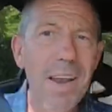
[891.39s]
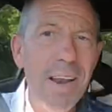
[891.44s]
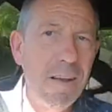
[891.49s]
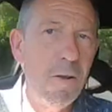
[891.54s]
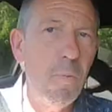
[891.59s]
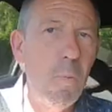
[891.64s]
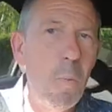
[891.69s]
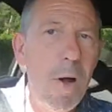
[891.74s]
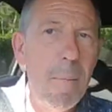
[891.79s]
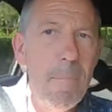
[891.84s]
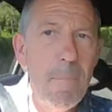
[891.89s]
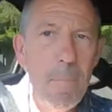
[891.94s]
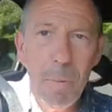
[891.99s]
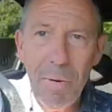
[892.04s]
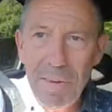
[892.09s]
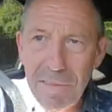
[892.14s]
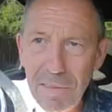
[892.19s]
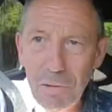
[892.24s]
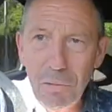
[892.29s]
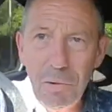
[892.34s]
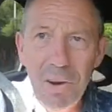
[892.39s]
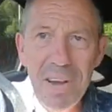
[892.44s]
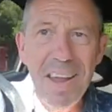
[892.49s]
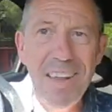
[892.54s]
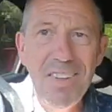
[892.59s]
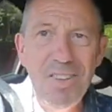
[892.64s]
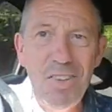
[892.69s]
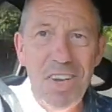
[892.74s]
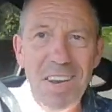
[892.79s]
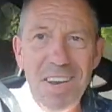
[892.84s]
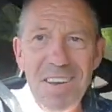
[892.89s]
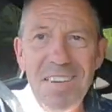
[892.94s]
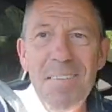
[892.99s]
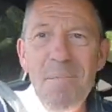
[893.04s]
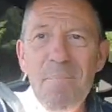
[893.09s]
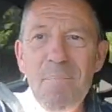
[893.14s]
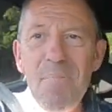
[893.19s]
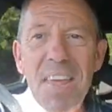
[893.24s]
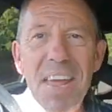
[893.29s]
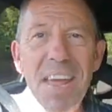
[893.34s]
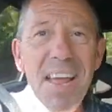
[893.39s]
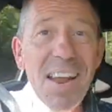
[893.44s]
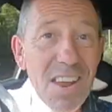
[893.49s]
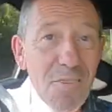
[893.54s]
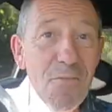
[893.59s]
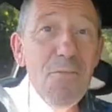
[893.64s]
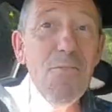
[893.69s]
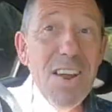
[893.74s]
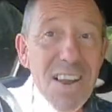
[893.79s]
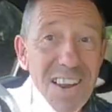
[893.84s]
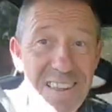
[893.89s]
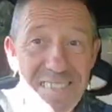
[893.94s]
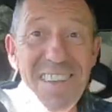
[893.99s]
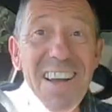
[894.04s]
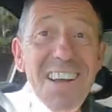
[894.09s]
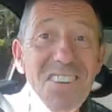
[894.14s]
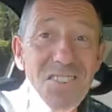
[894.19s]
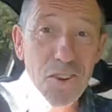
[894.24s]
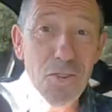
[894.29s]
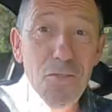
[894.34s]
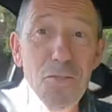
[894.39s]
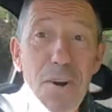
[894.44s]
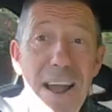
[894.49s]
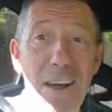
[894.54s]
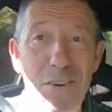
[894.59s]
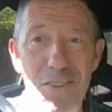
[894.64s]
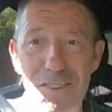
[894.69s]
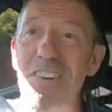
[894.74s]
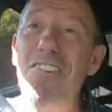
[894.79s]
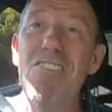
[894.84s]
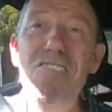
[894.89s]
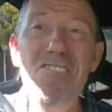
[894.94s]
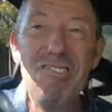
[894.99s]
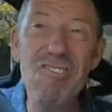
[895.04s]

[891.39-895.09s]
little 1.3 engine, and it really does growl. It's like,